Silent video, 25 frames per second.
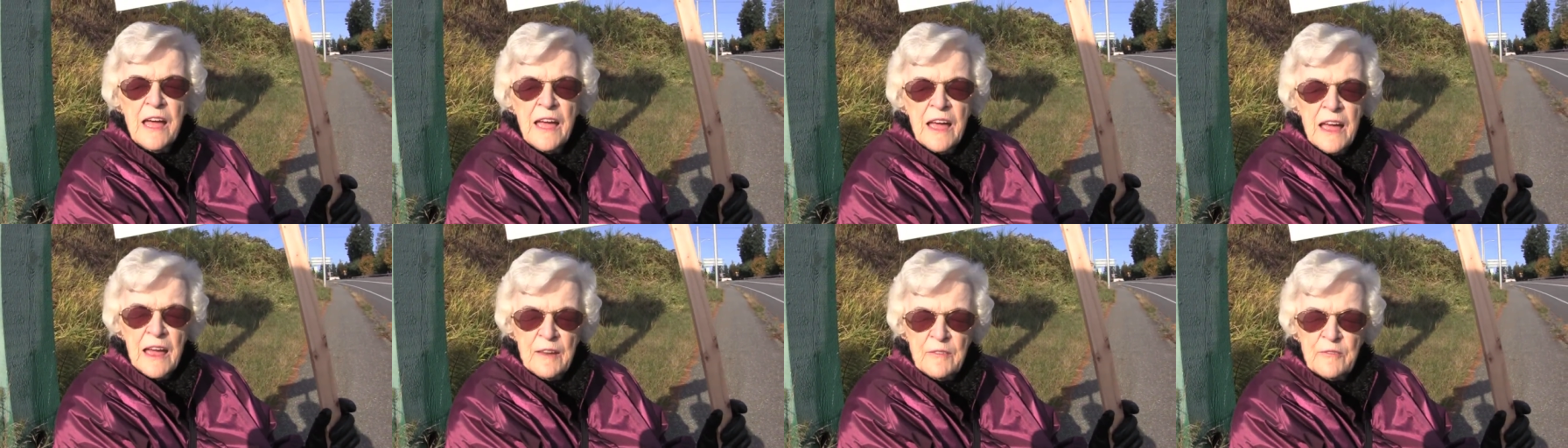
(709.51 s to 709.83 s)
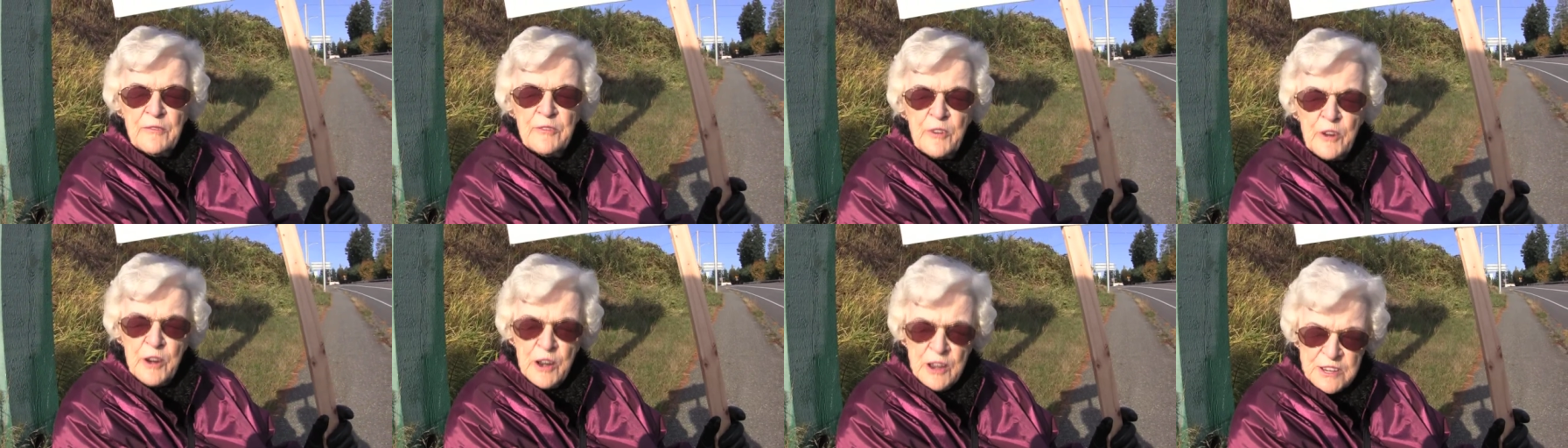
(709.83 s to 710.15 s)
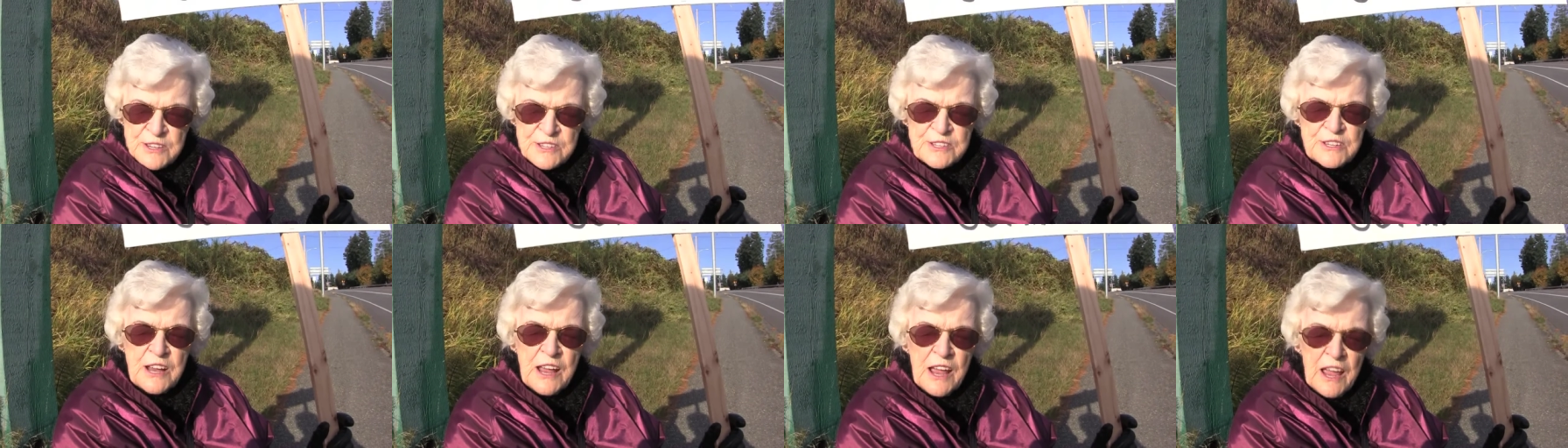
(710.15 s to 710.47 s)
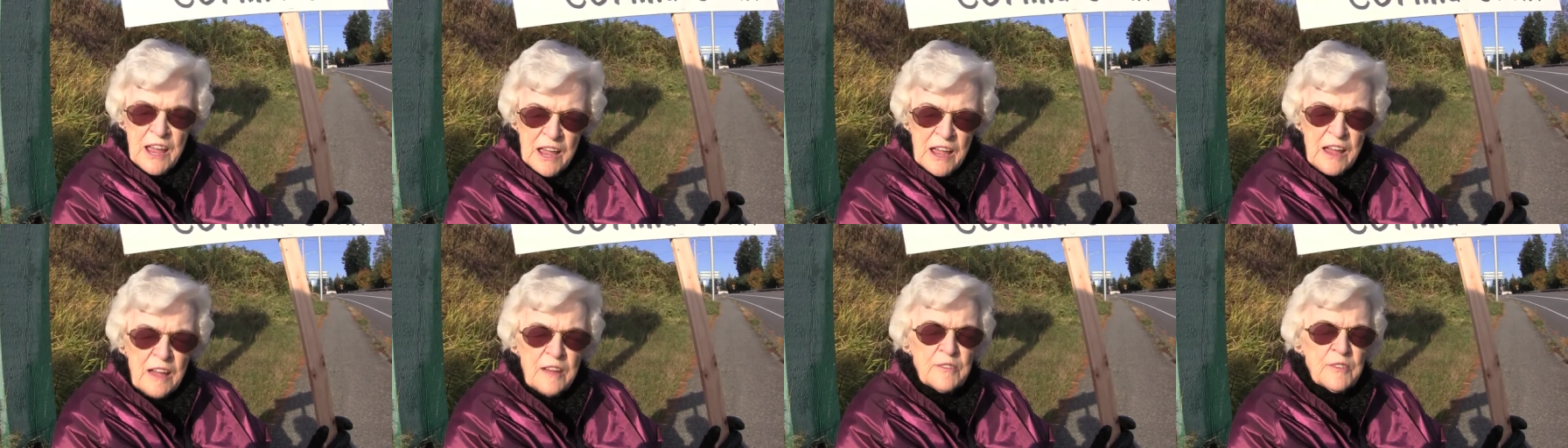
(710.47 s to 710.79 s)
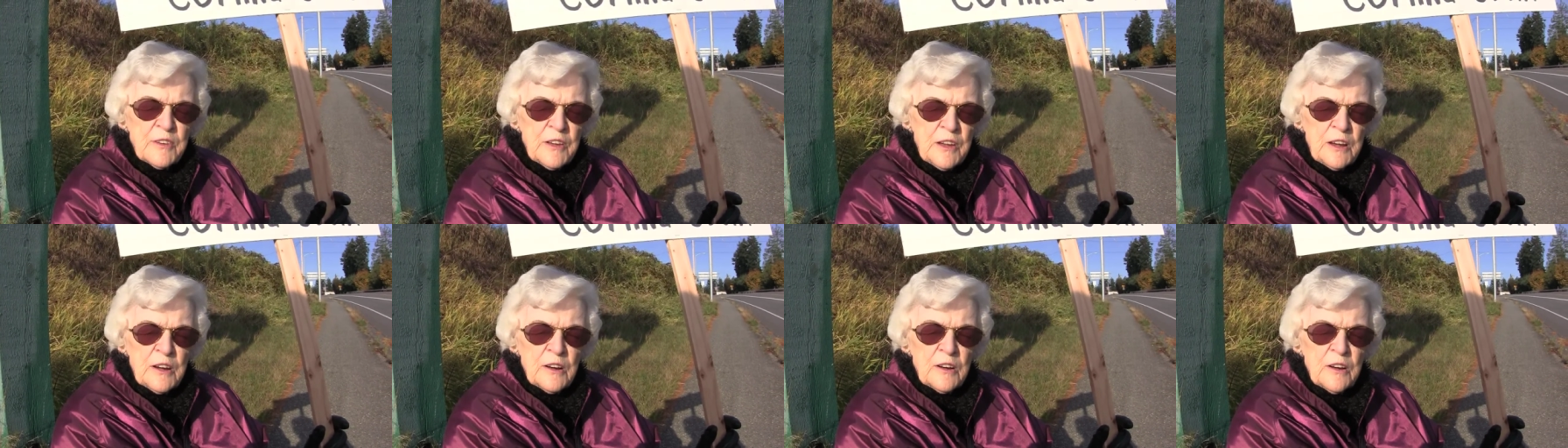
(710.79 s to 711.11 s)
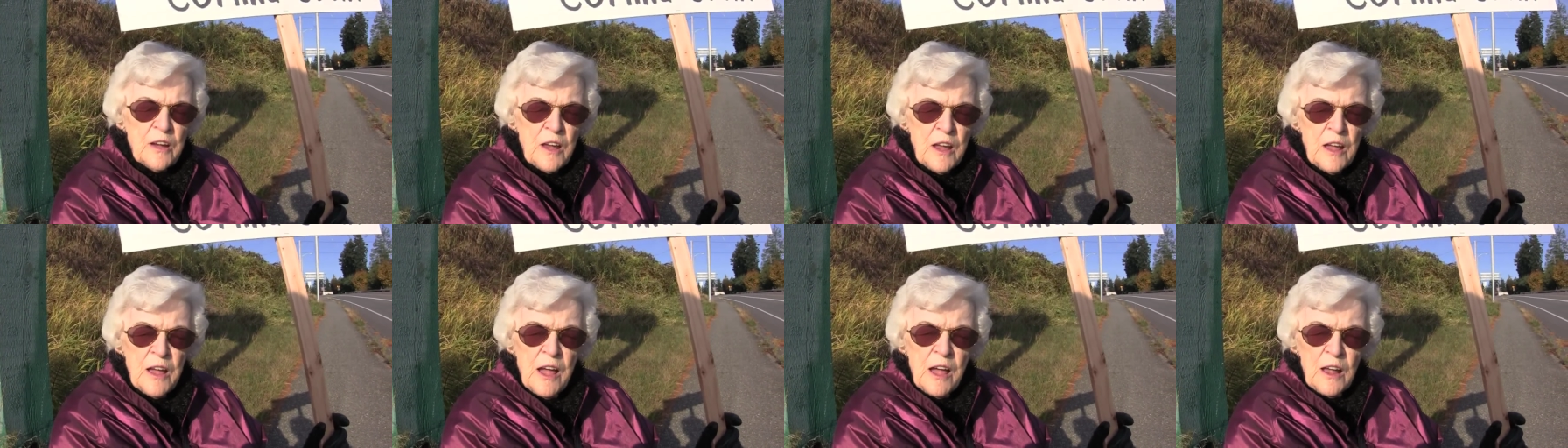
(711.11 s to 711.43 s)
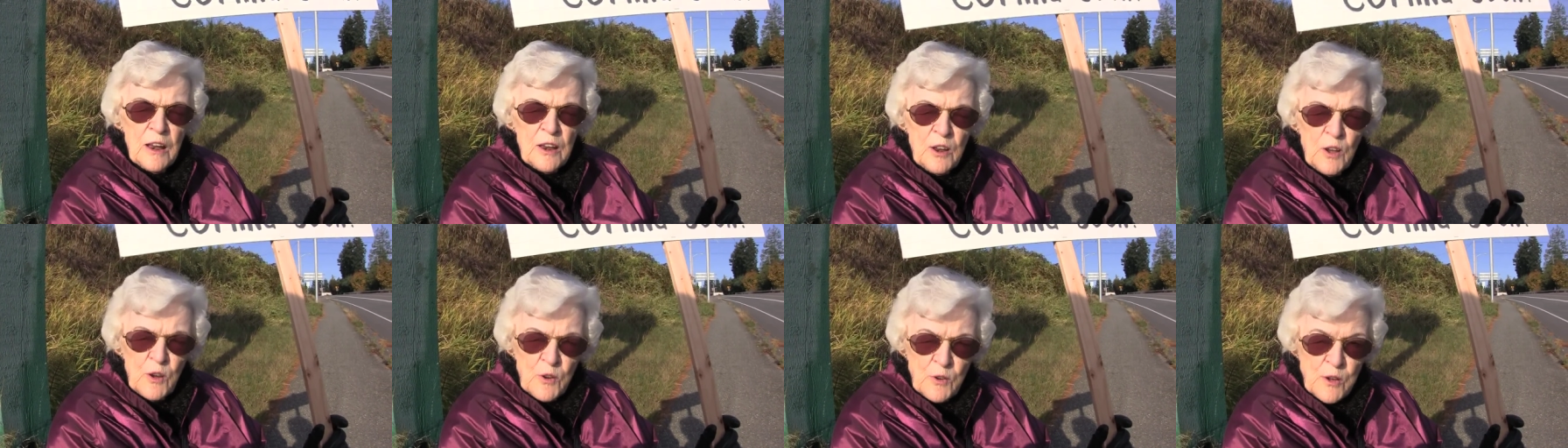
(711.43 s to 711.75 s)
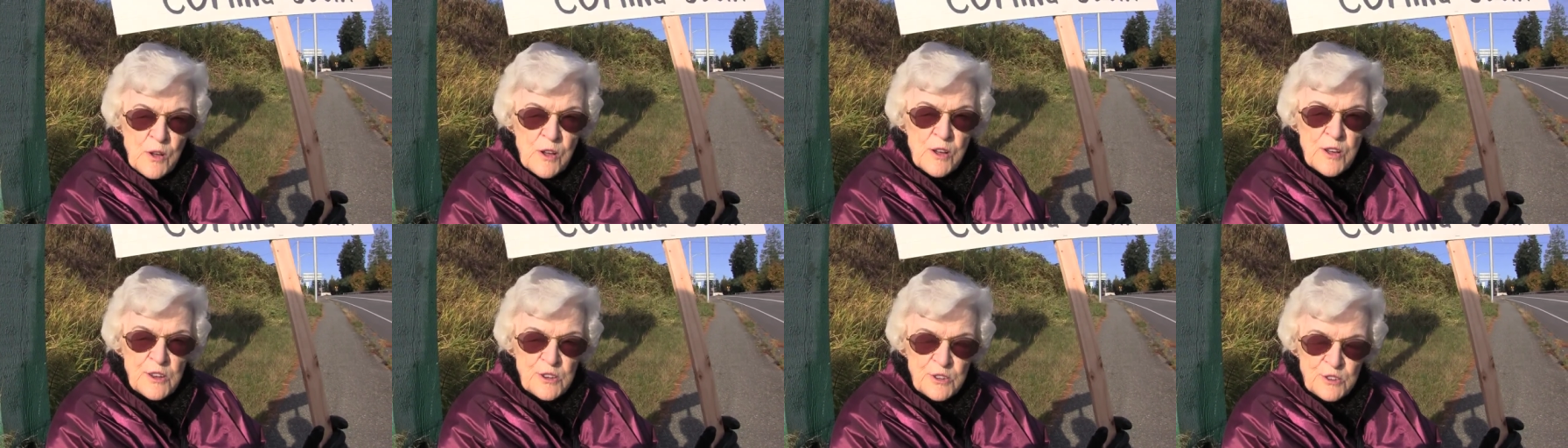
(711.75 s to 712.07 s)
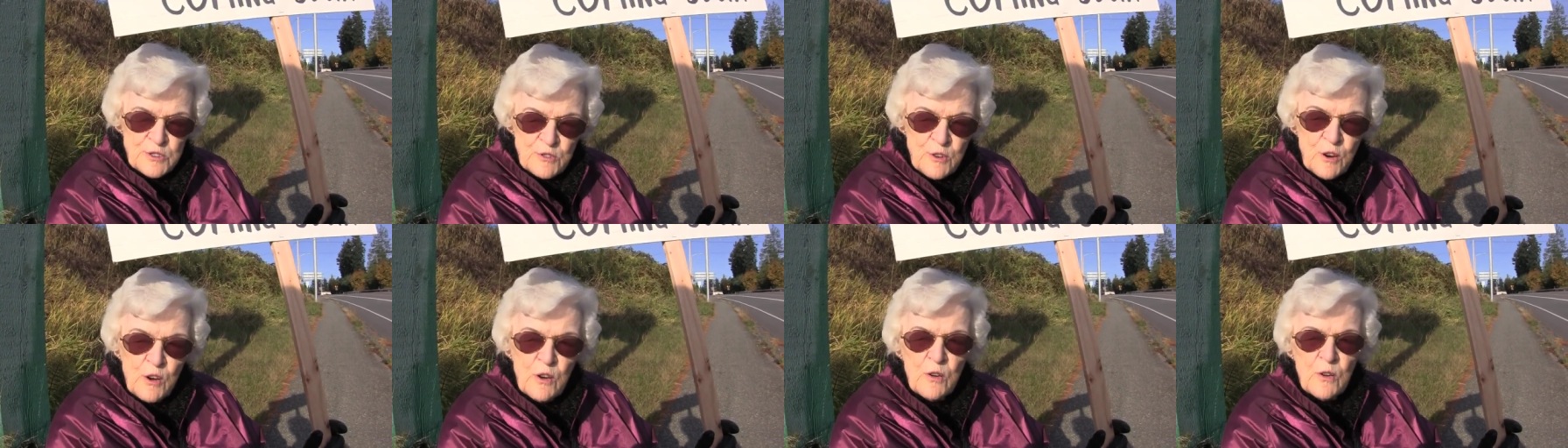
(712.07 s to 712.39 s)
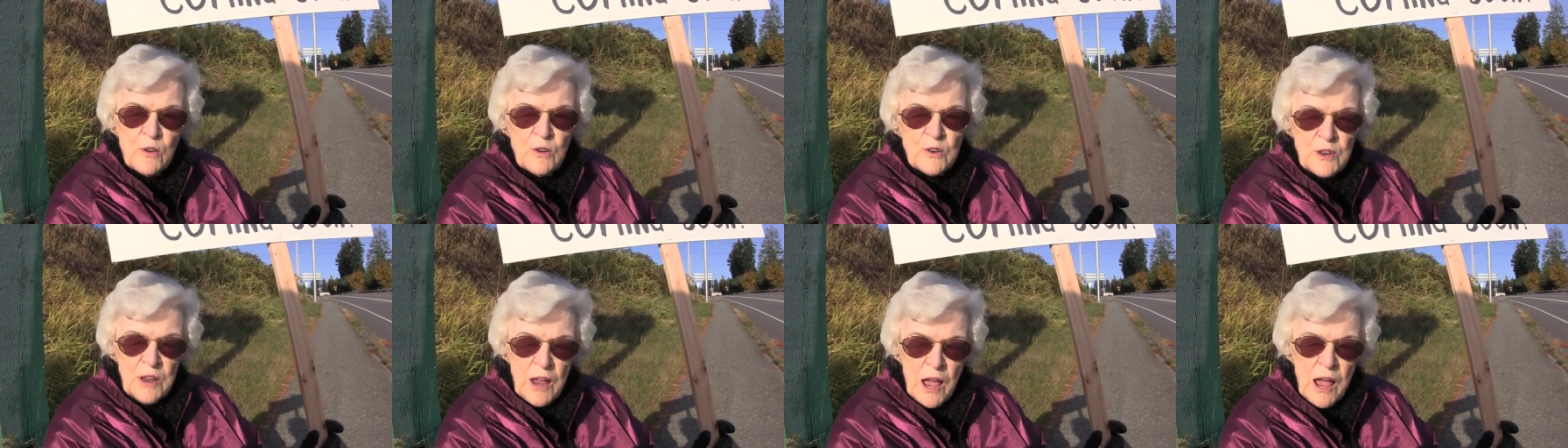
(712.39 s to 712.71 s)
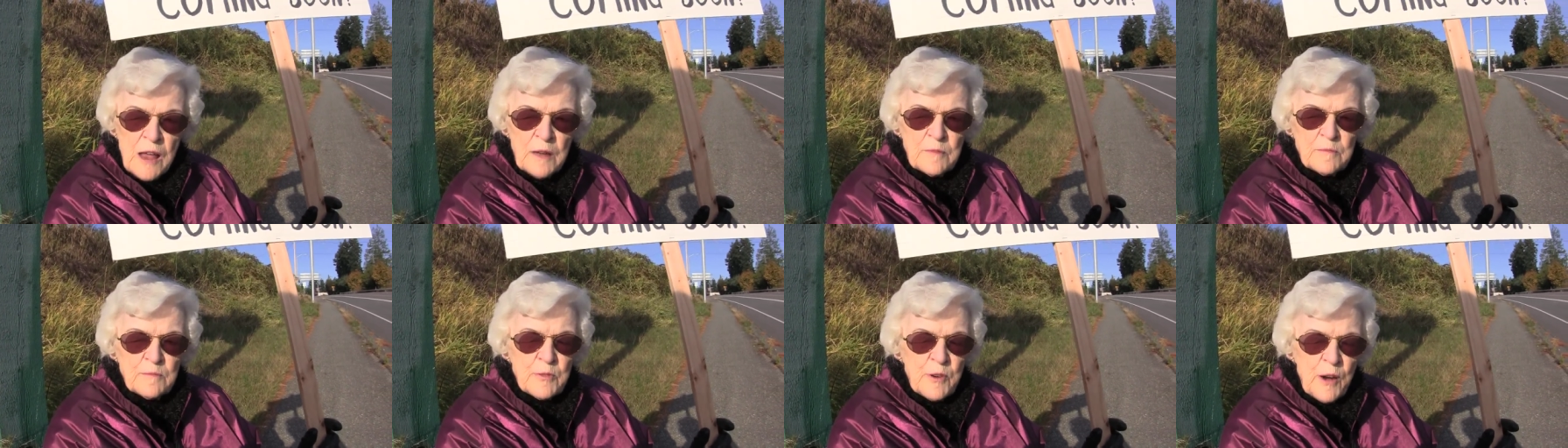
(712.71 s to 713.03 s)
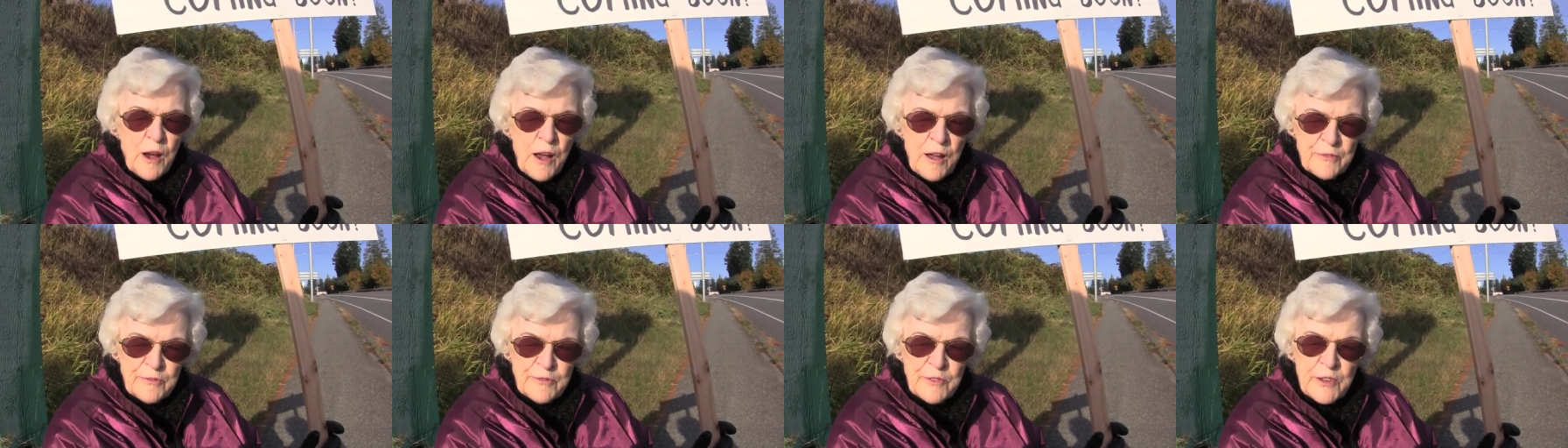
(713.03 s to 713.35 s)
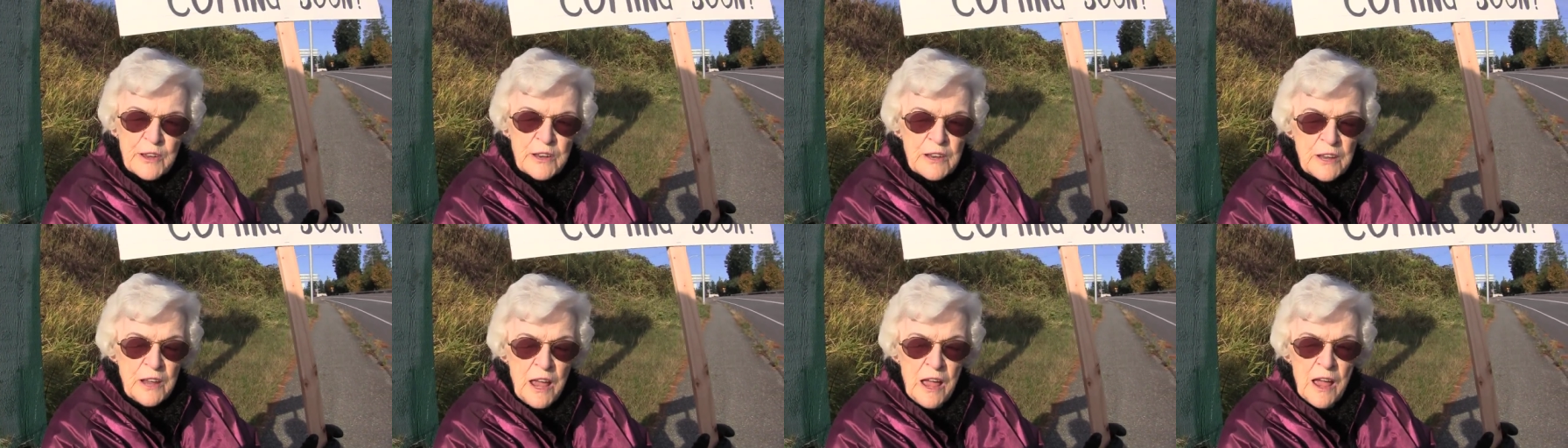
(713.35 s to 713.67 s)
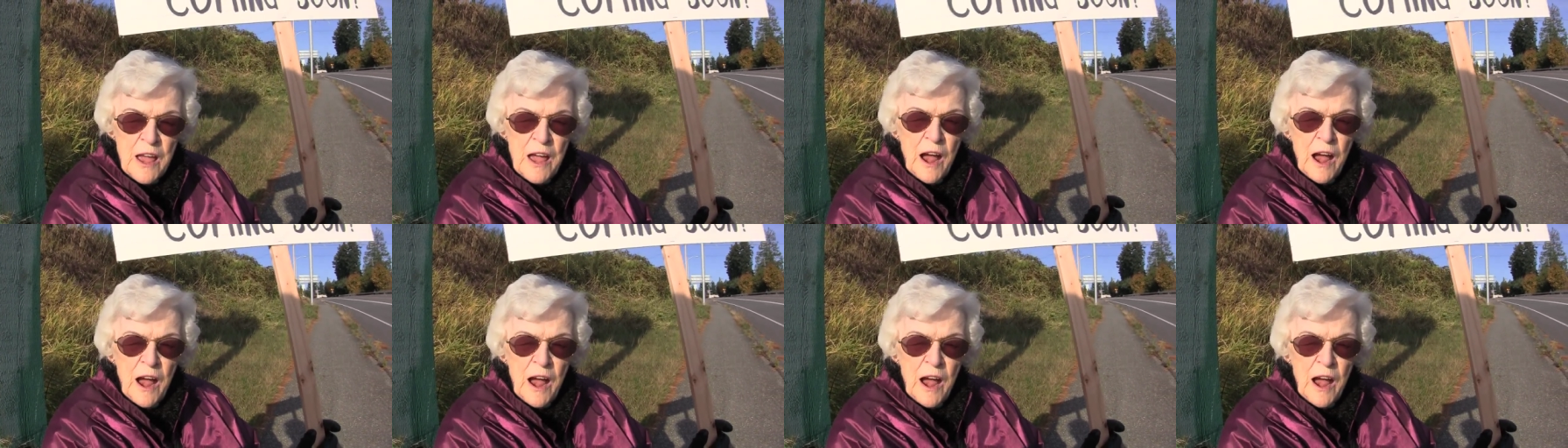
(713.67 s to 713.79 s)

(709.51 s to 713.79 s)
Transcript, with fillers: And for us to have here local control, nonprofit,